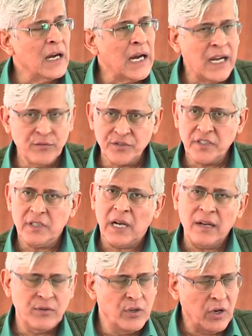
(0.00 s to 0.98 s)
I, was,
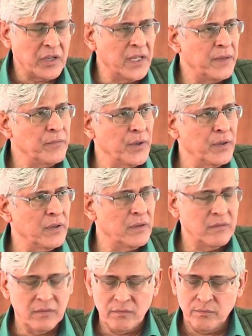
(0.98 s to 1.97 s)
I will not name the
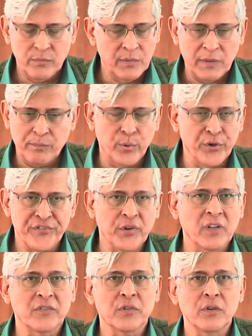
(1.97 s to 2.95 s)
post
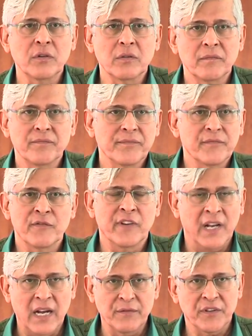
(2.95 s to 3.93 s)
also
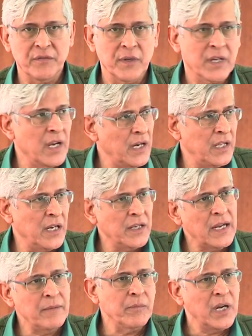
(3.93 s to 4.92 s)
where I was working at that time,